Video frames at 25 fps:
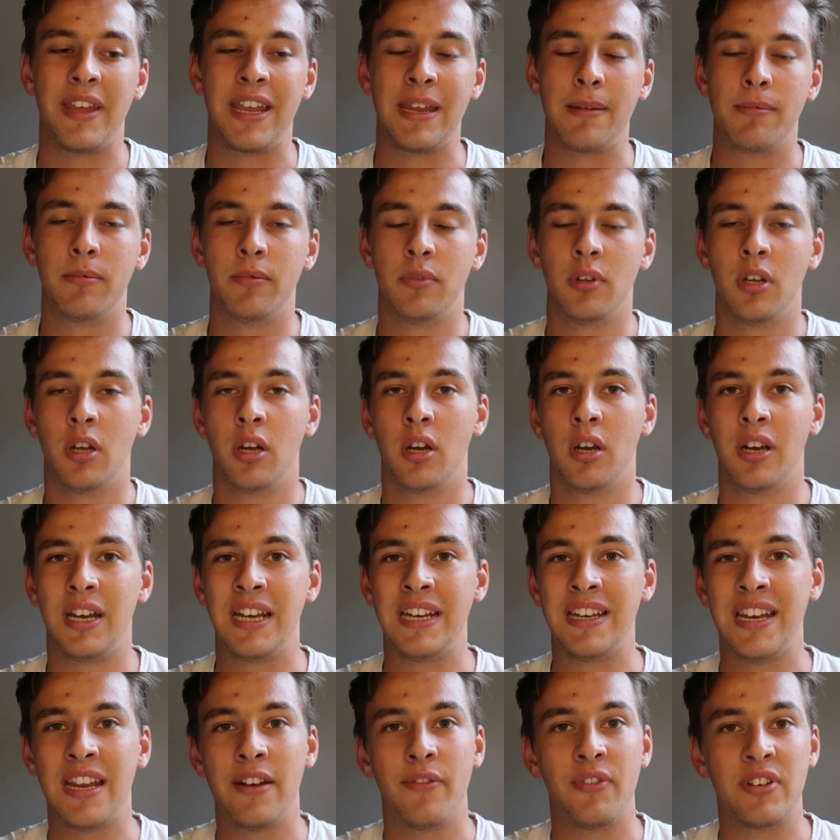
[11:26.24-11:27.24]
in
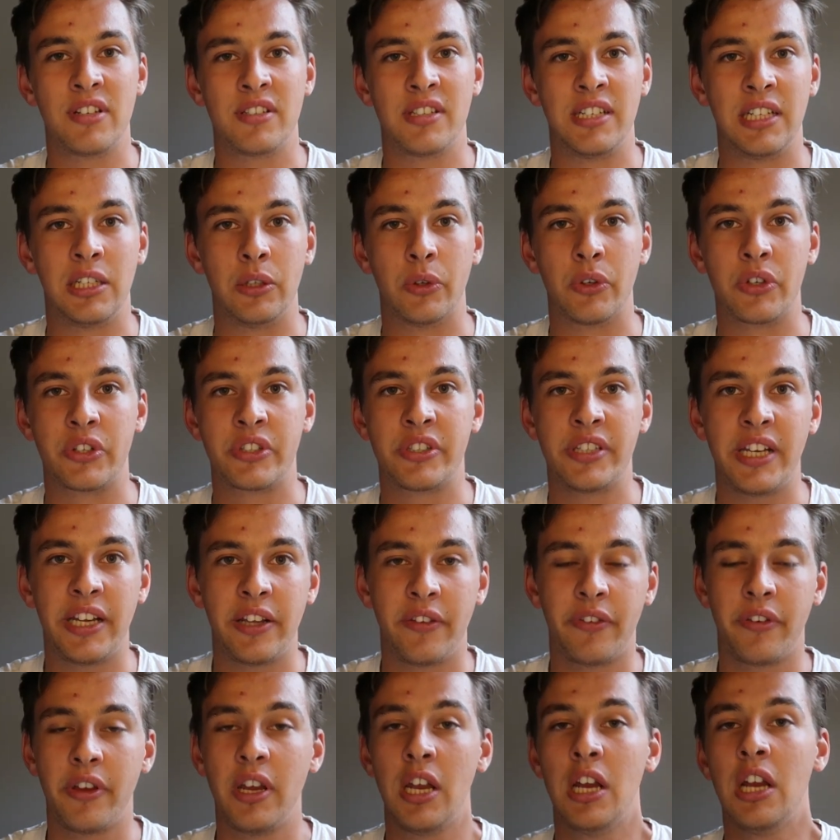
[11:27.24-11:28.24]
every single
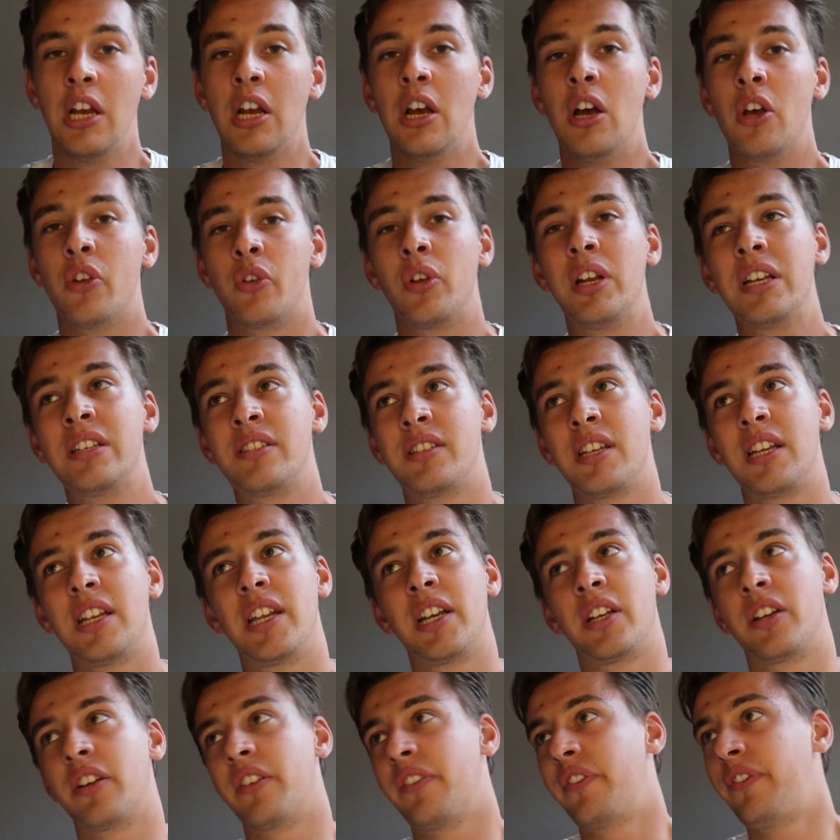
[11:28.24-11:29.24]
set. So let's say
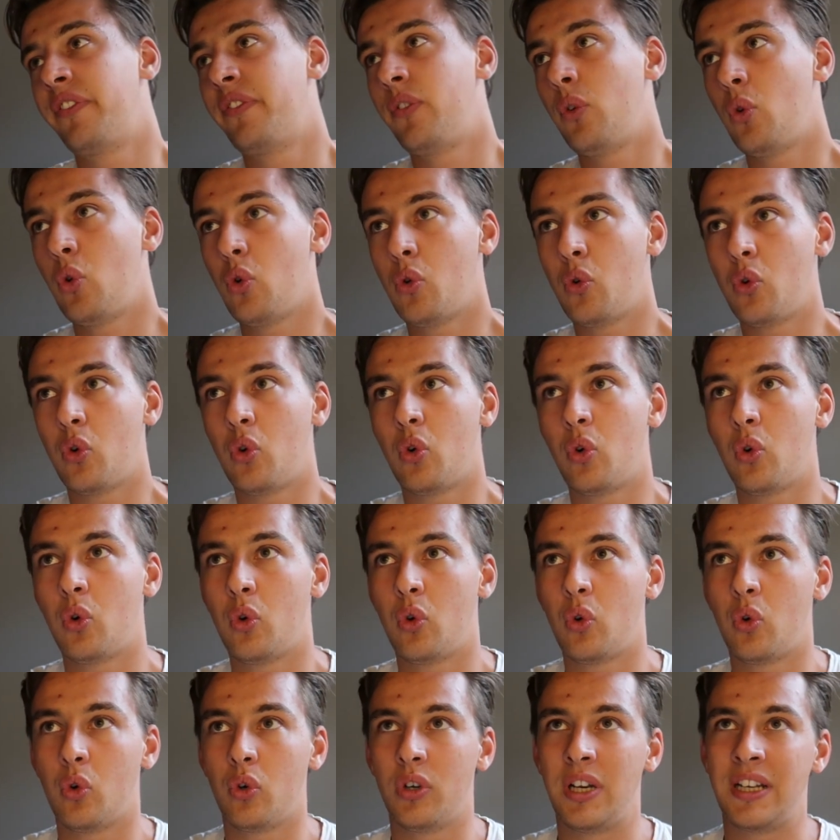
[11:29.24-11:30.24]
like a
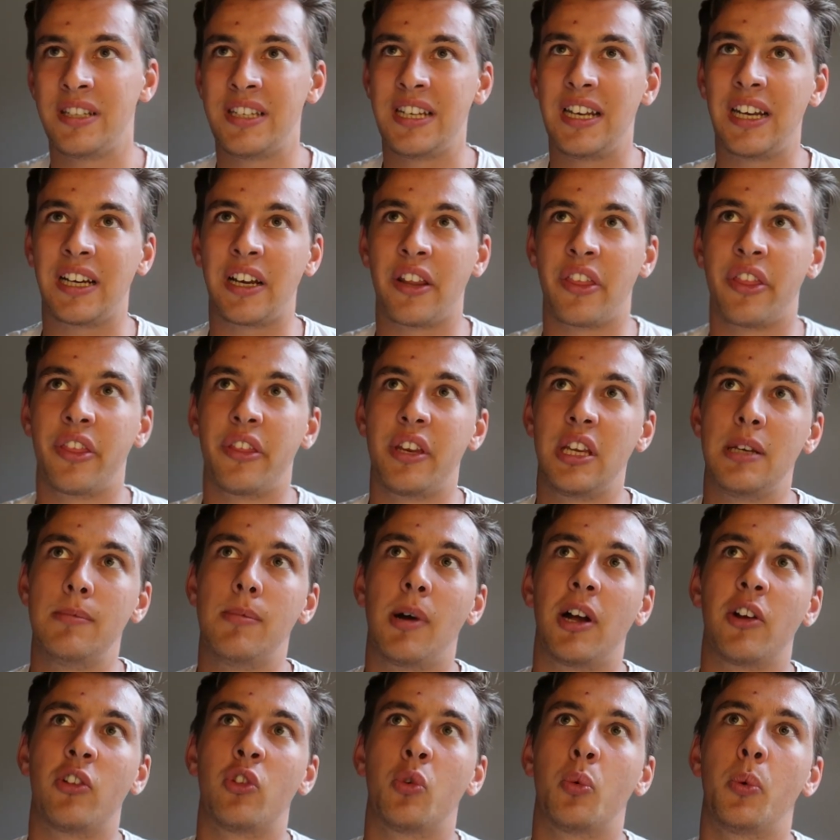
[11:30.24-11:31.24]

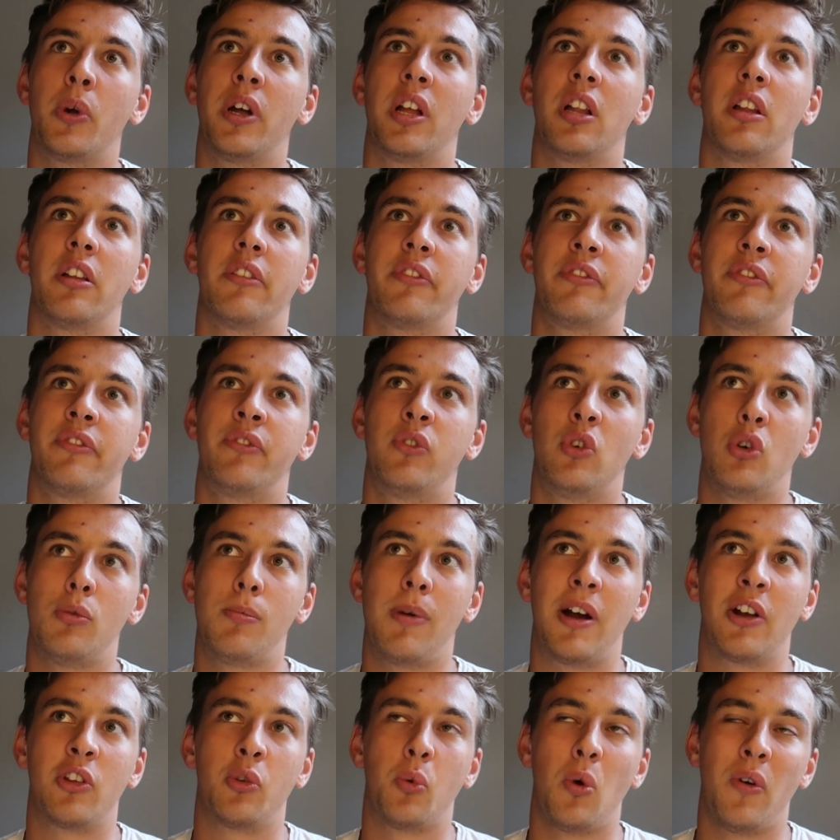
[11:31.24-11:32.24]
3x12,
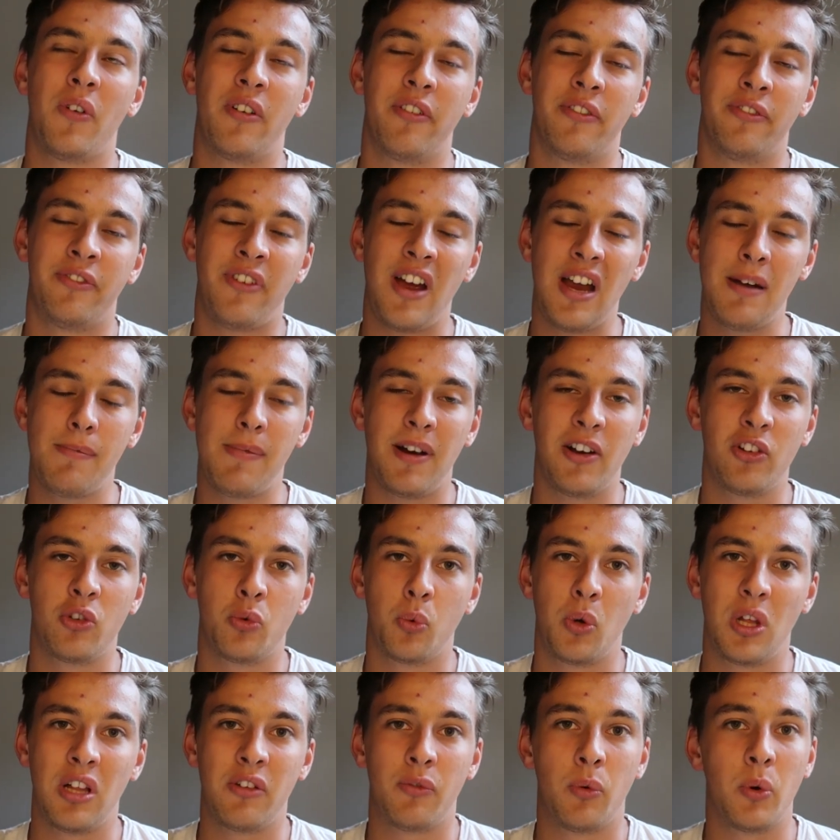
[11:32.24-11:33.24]
4x12 and
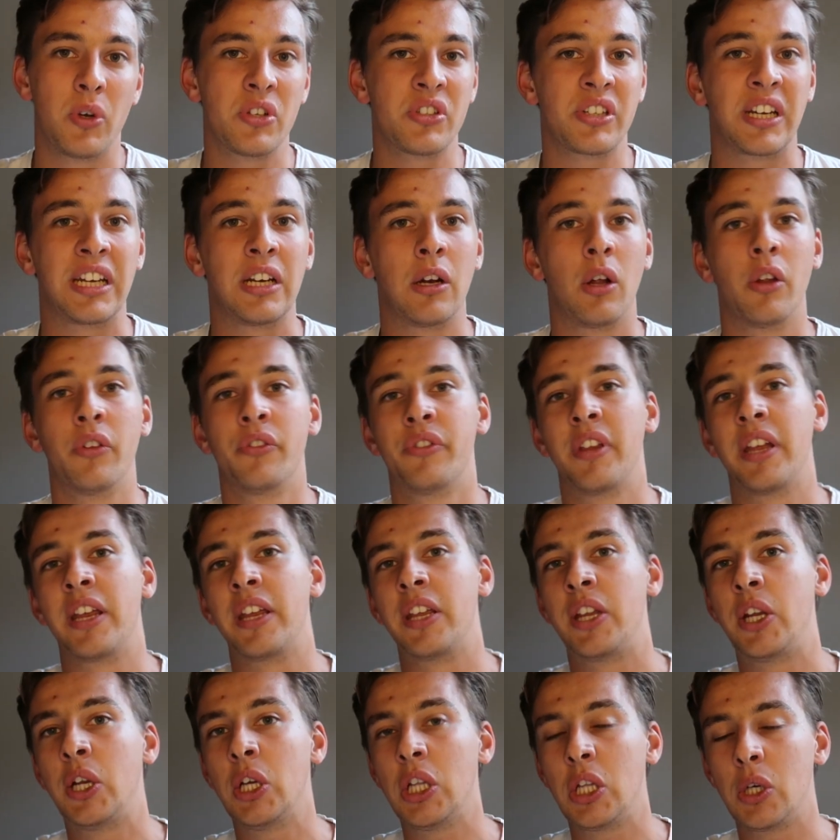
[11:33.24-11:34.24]
5x12 once again on
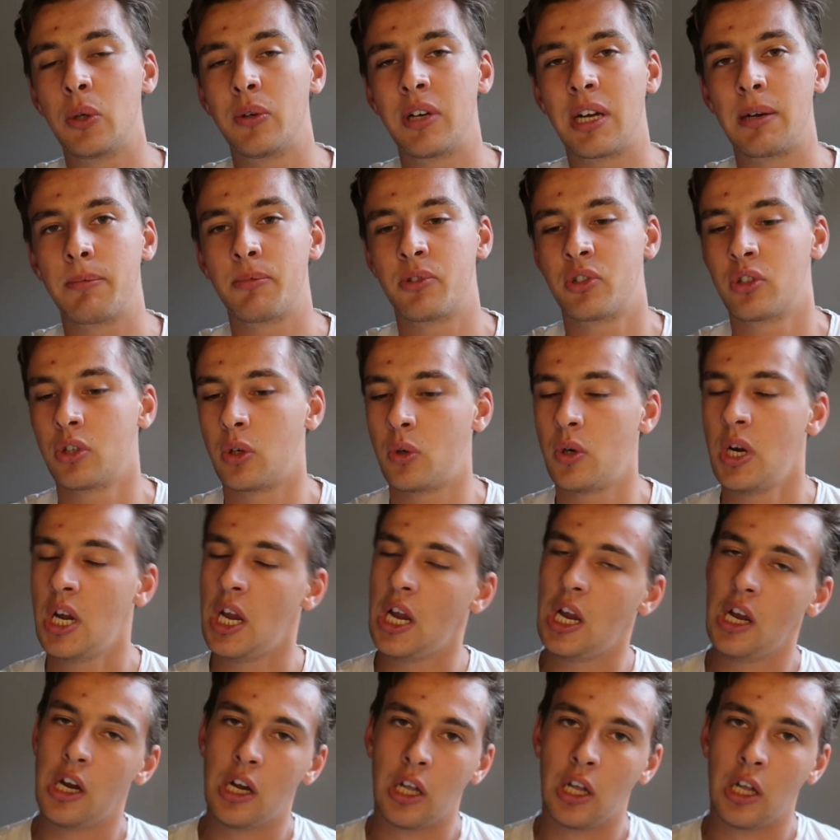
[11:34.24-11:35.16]
10 kilograms. So